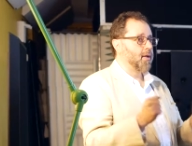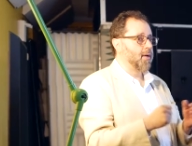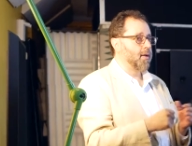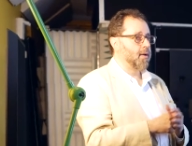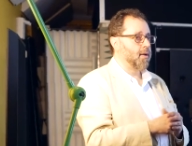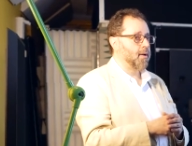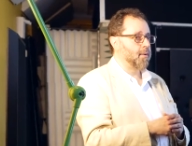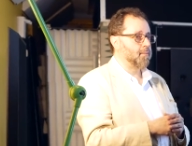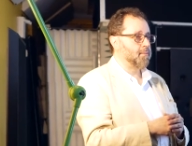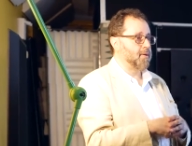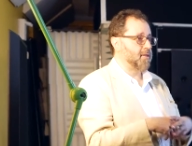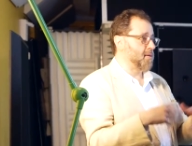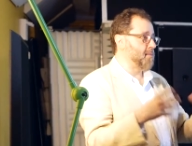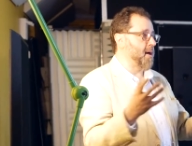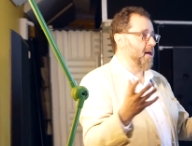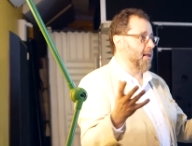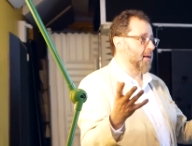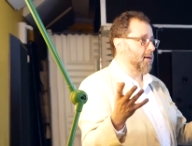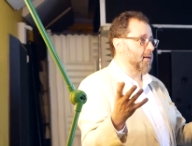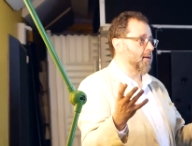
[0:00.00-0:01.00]
uh,
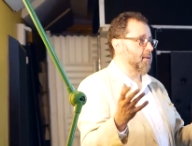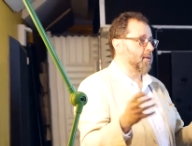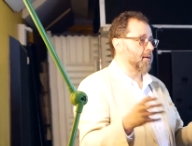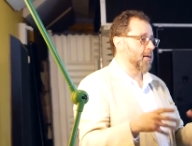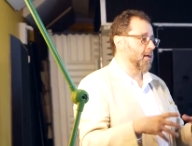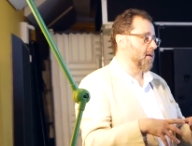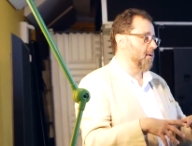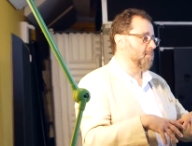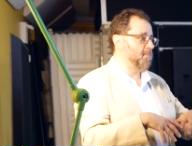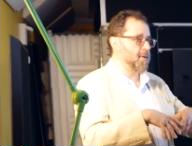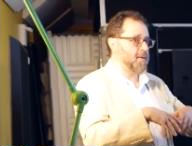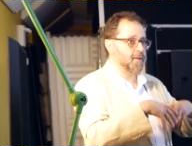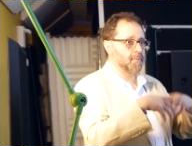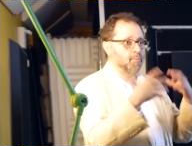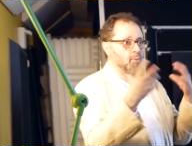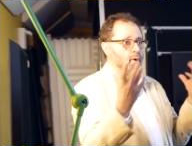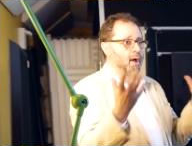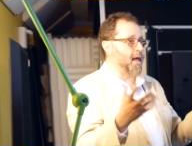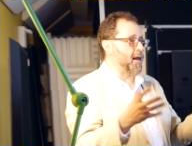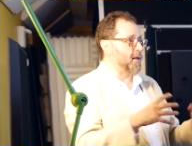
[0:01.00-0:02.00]
mathematically, and he made it
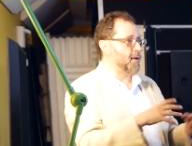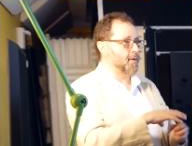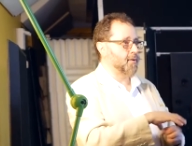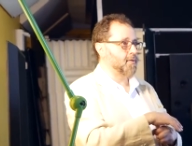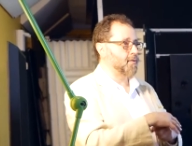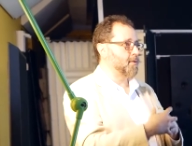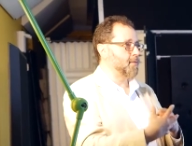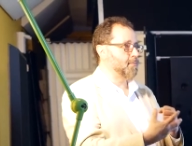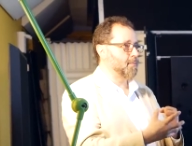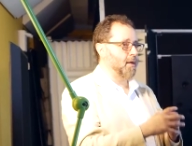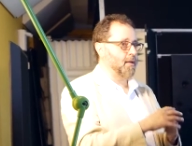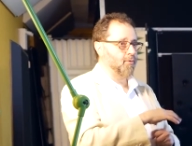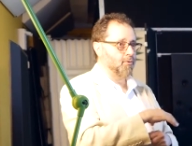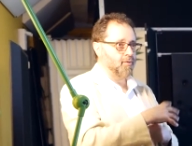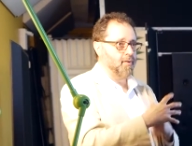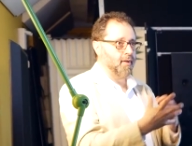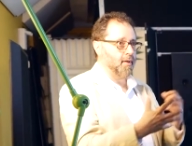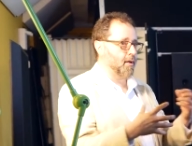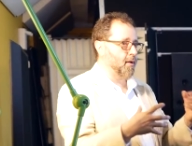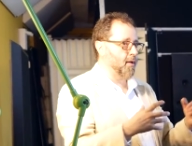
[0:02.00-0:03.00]
more elegant by
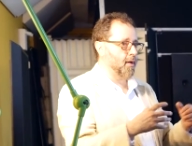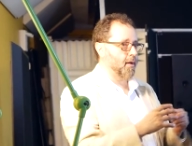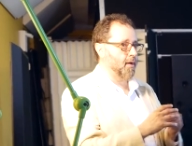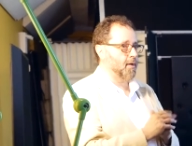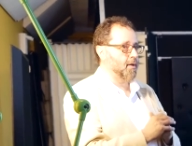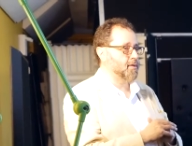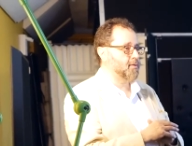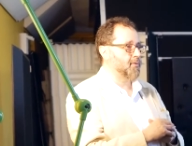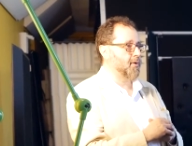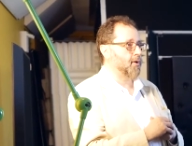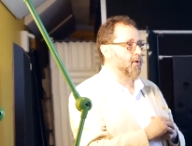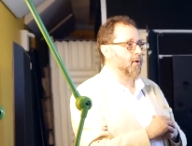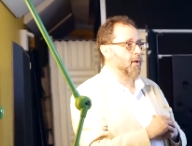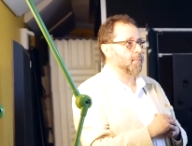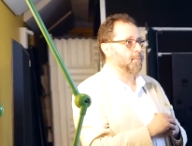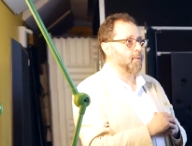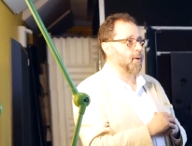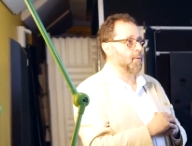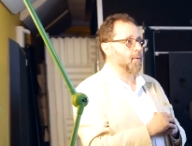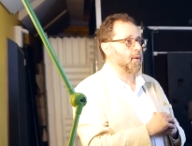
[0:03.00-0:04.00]
using uh, spherical,
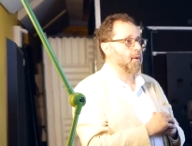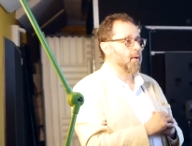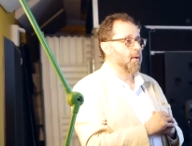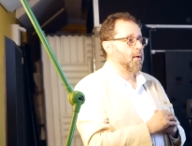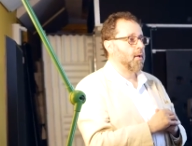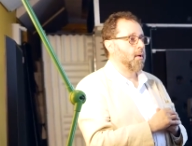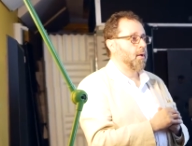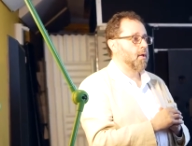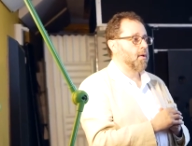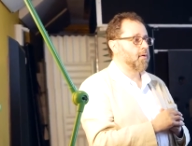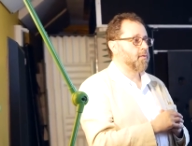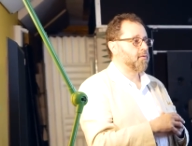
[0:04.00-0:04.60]
um, uh,